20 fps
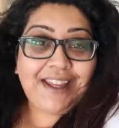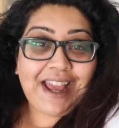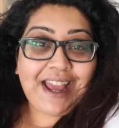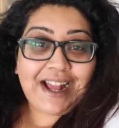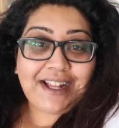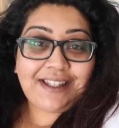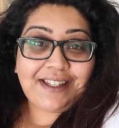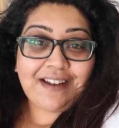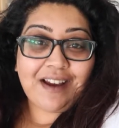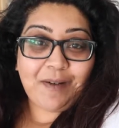
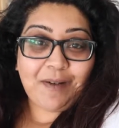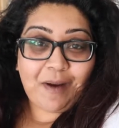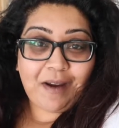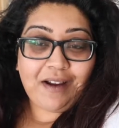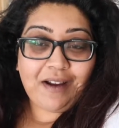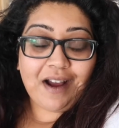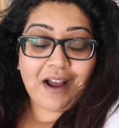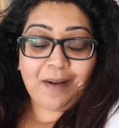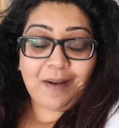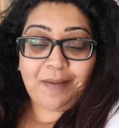Yes, I
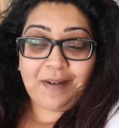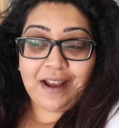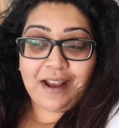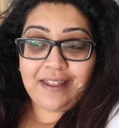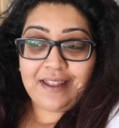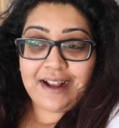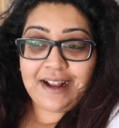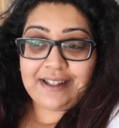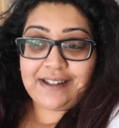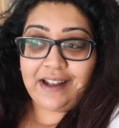woke up
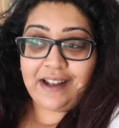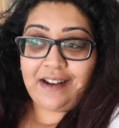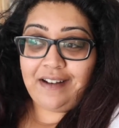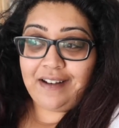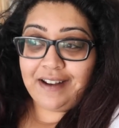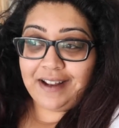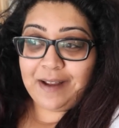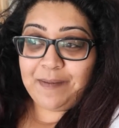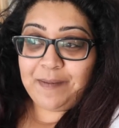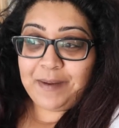like this. I
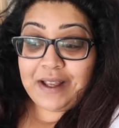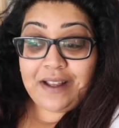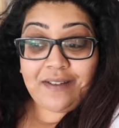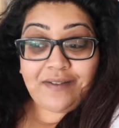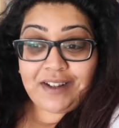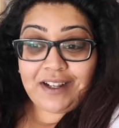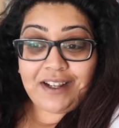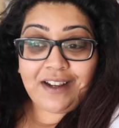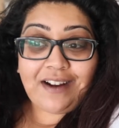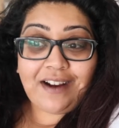look like a bit
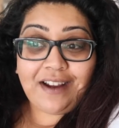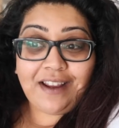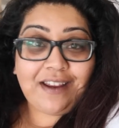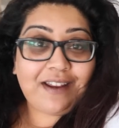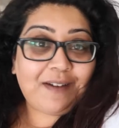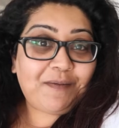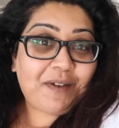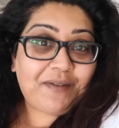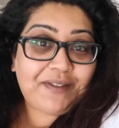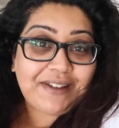of a
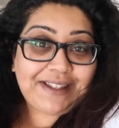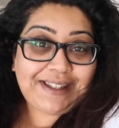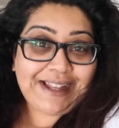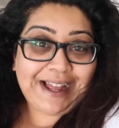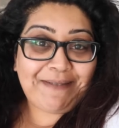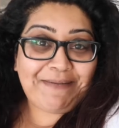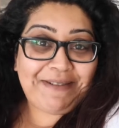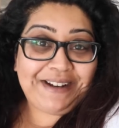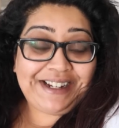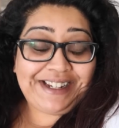lion. We've
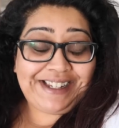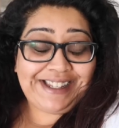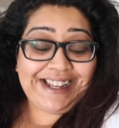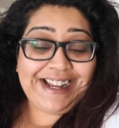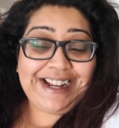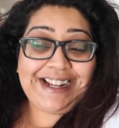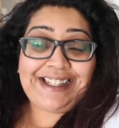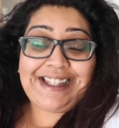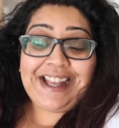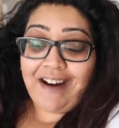established
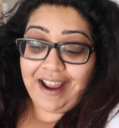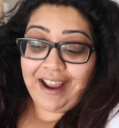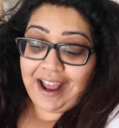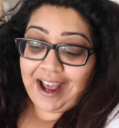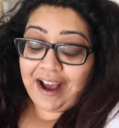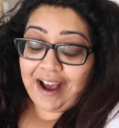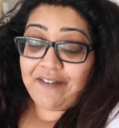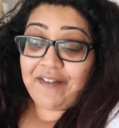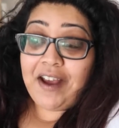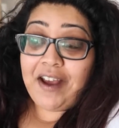this. I
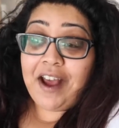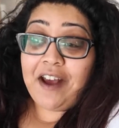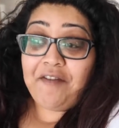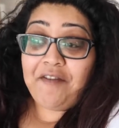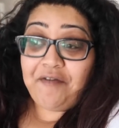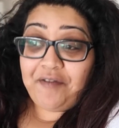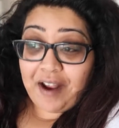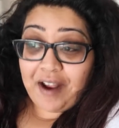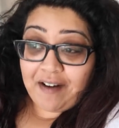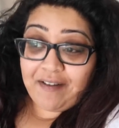have
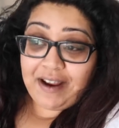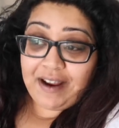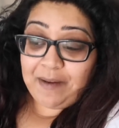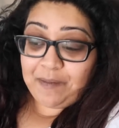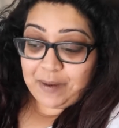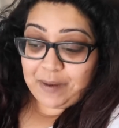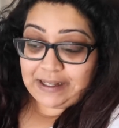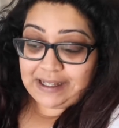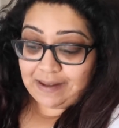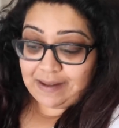a
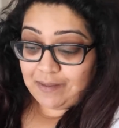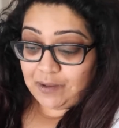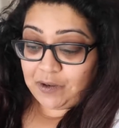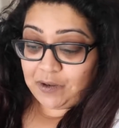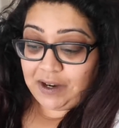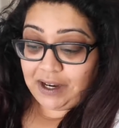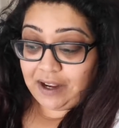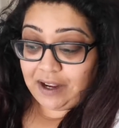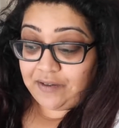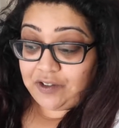very busy
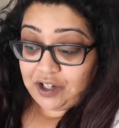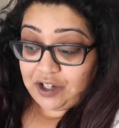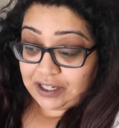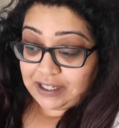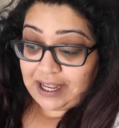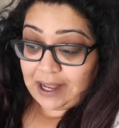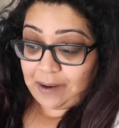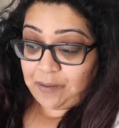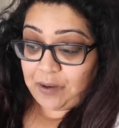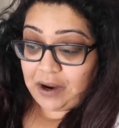morning. I've
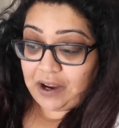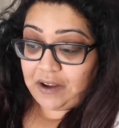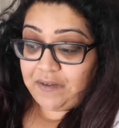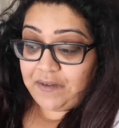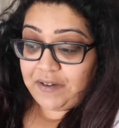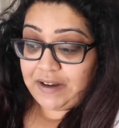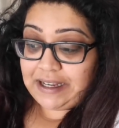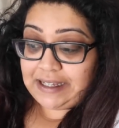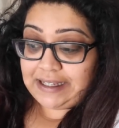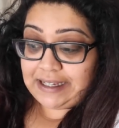just had
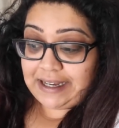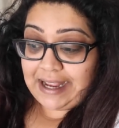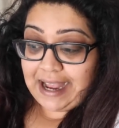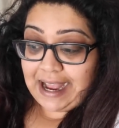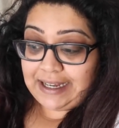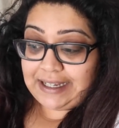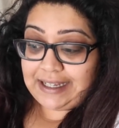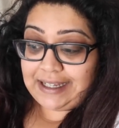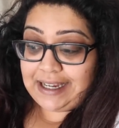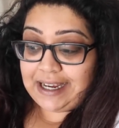breakfast and
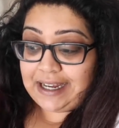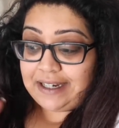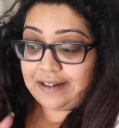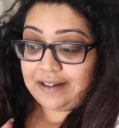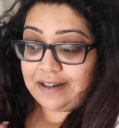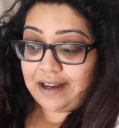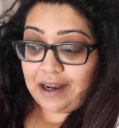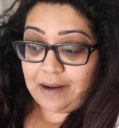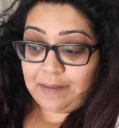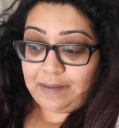
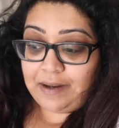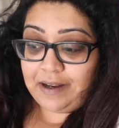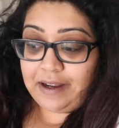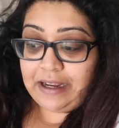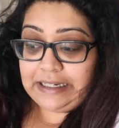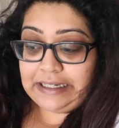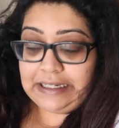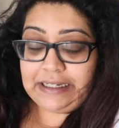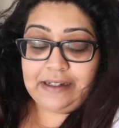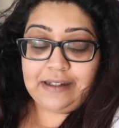edited and
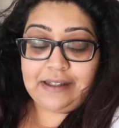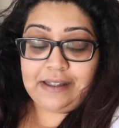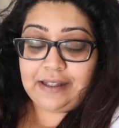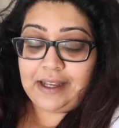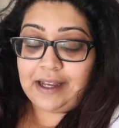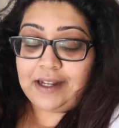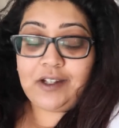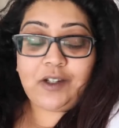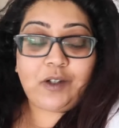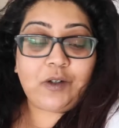uploaded and
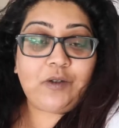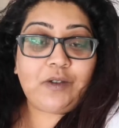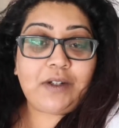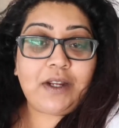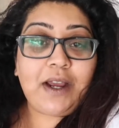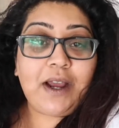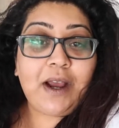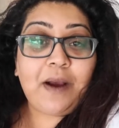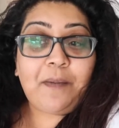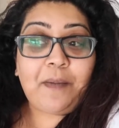
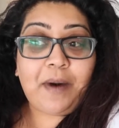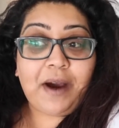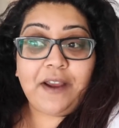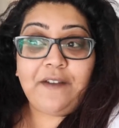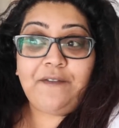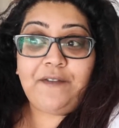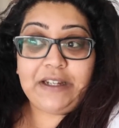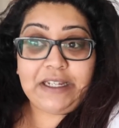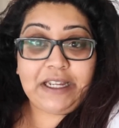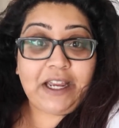scheduled
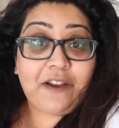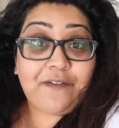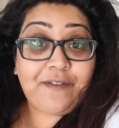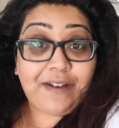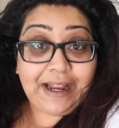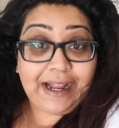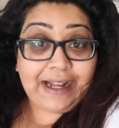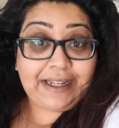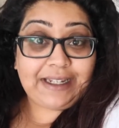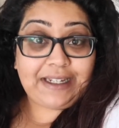my video
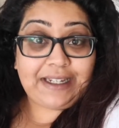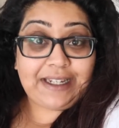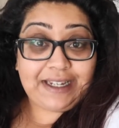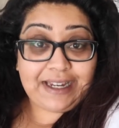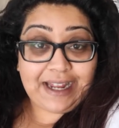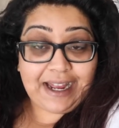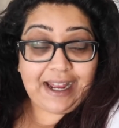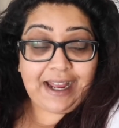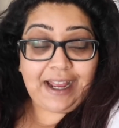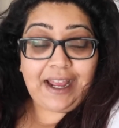for later
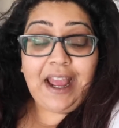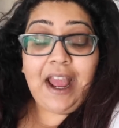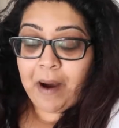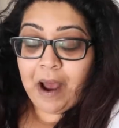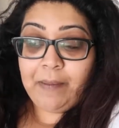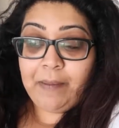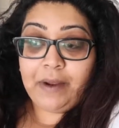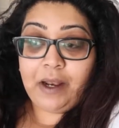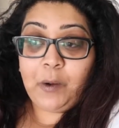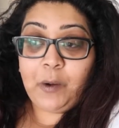today.
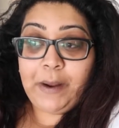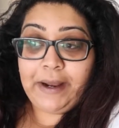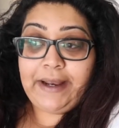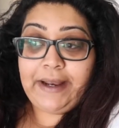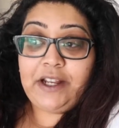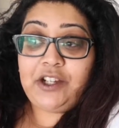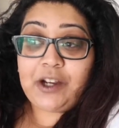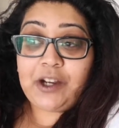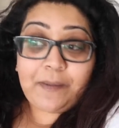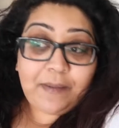But I'm gonna
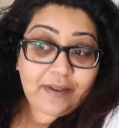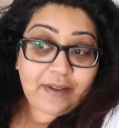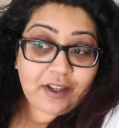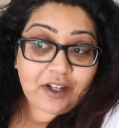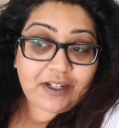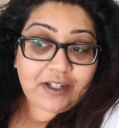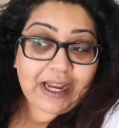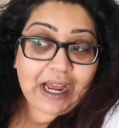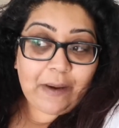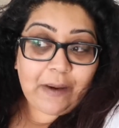quickly jump in
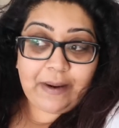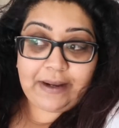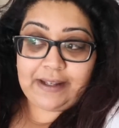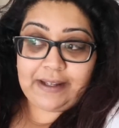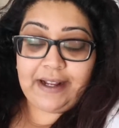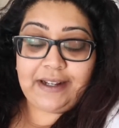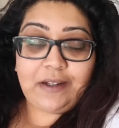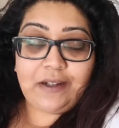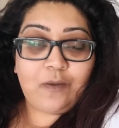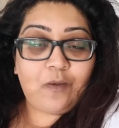the shower
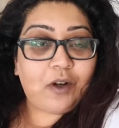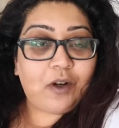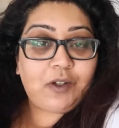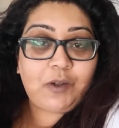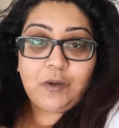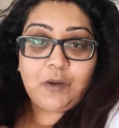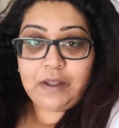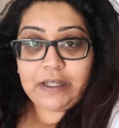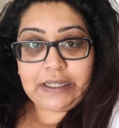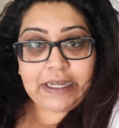because I need to
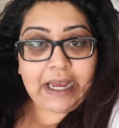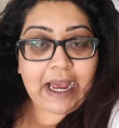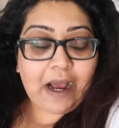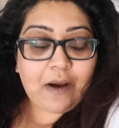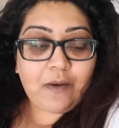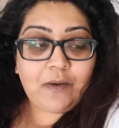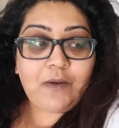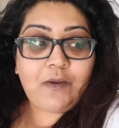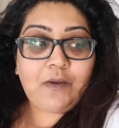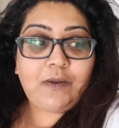wash all the
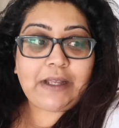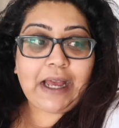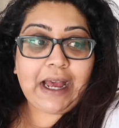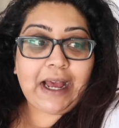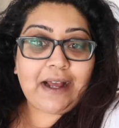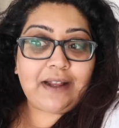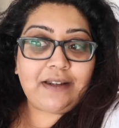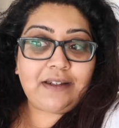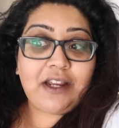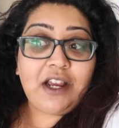towels
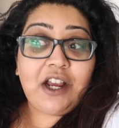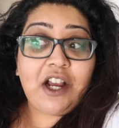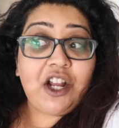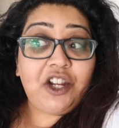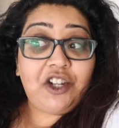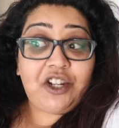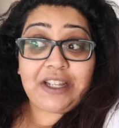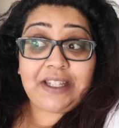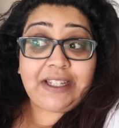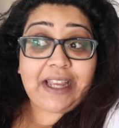and
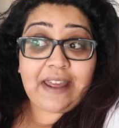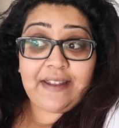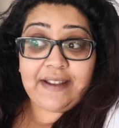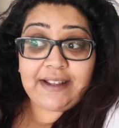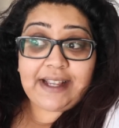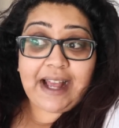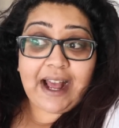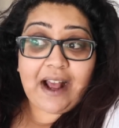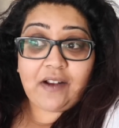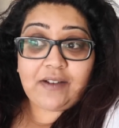just get
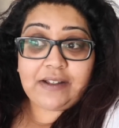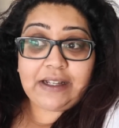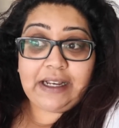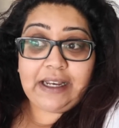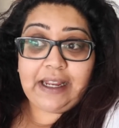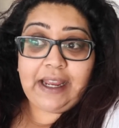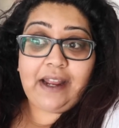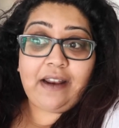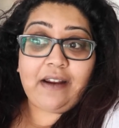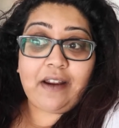this house
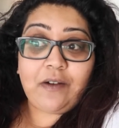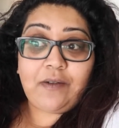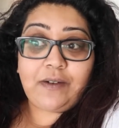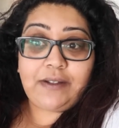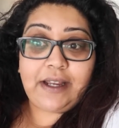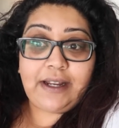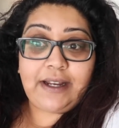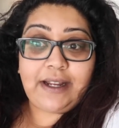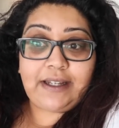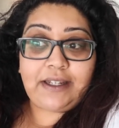clean. I
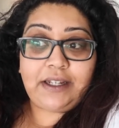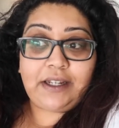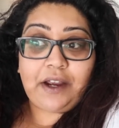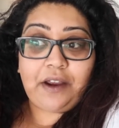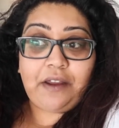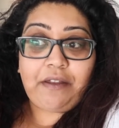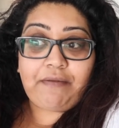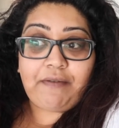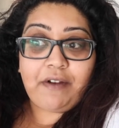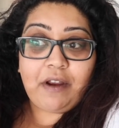also need to
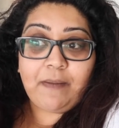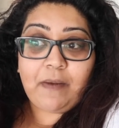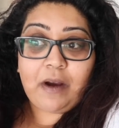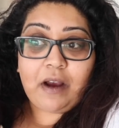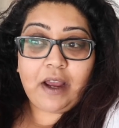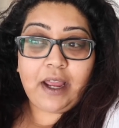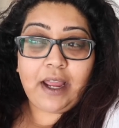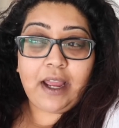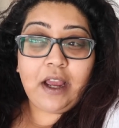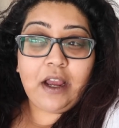go through
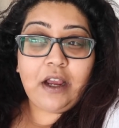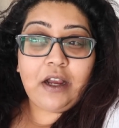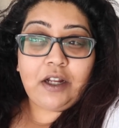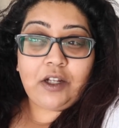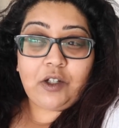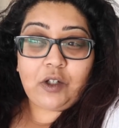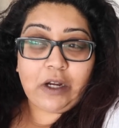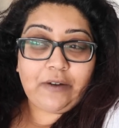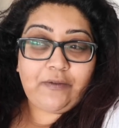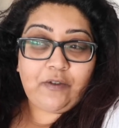my
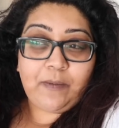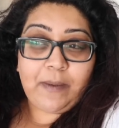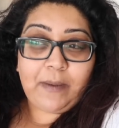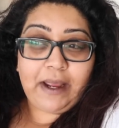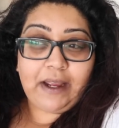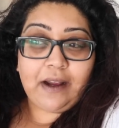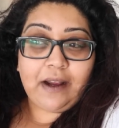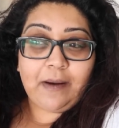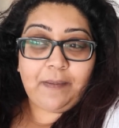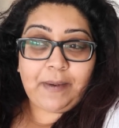travel
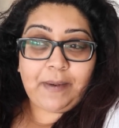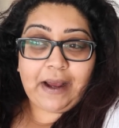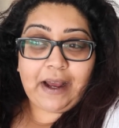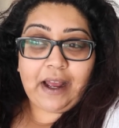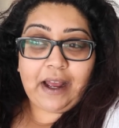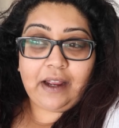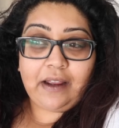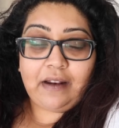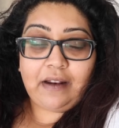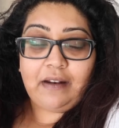makeup
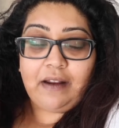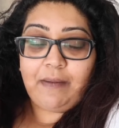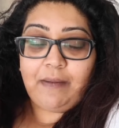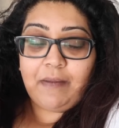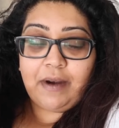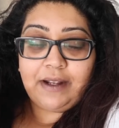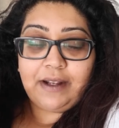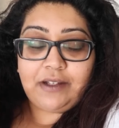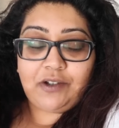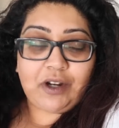bag and
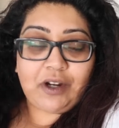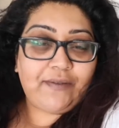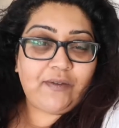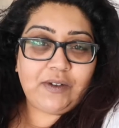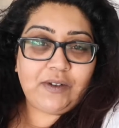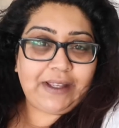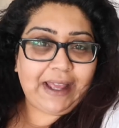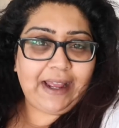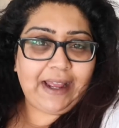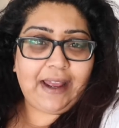like my
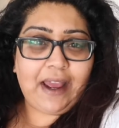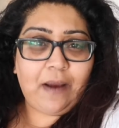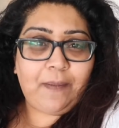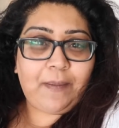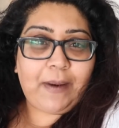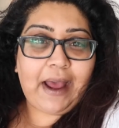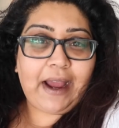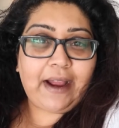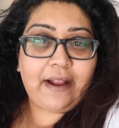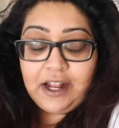travel
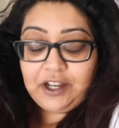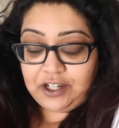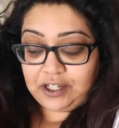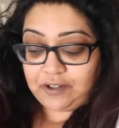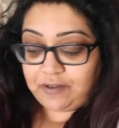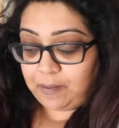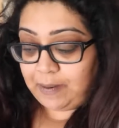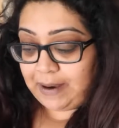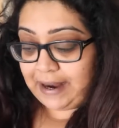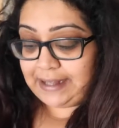skincare bag and
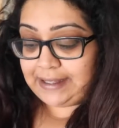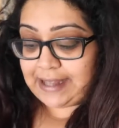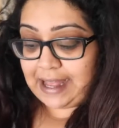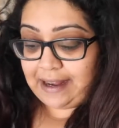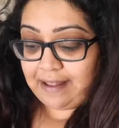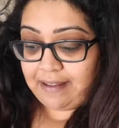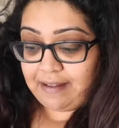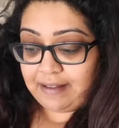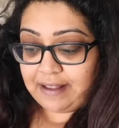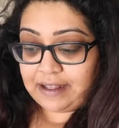just replace
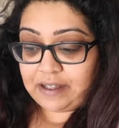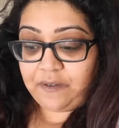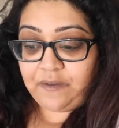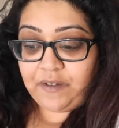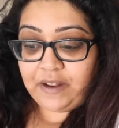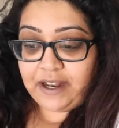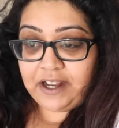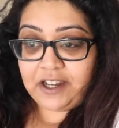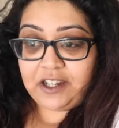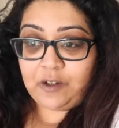anything that's
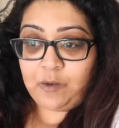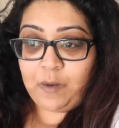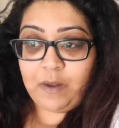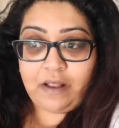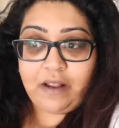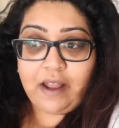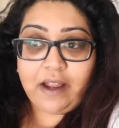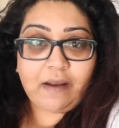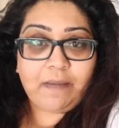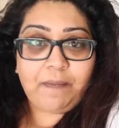finished
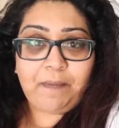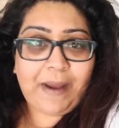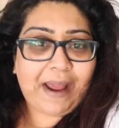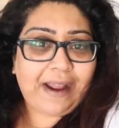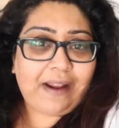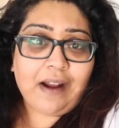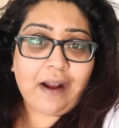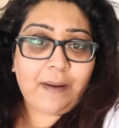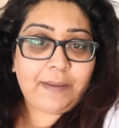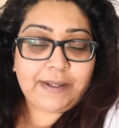with like
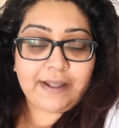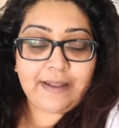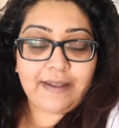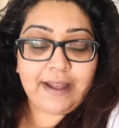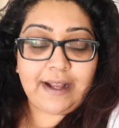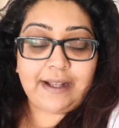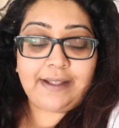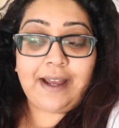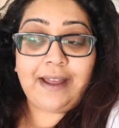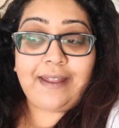backups
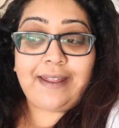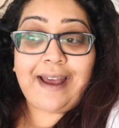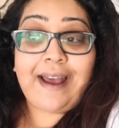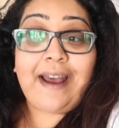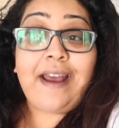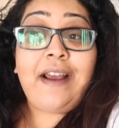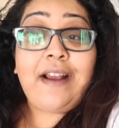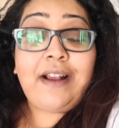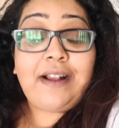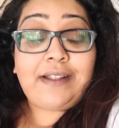and things like
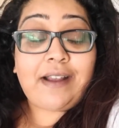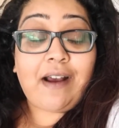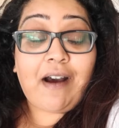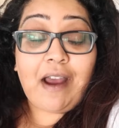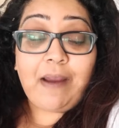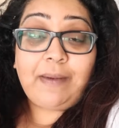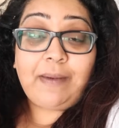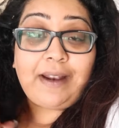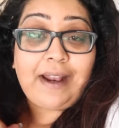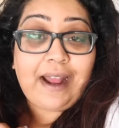that. So
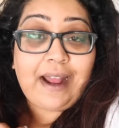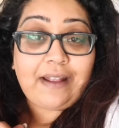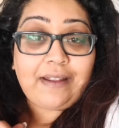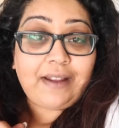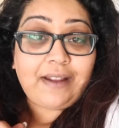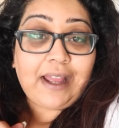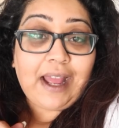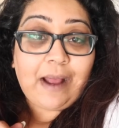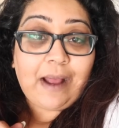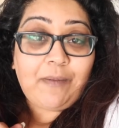I'm gonna
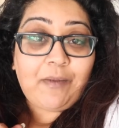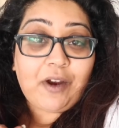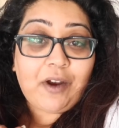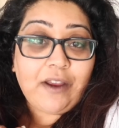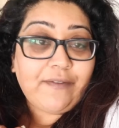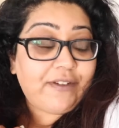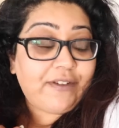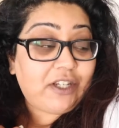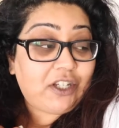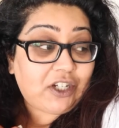hand the
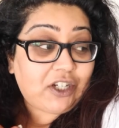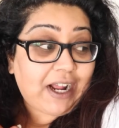camera over to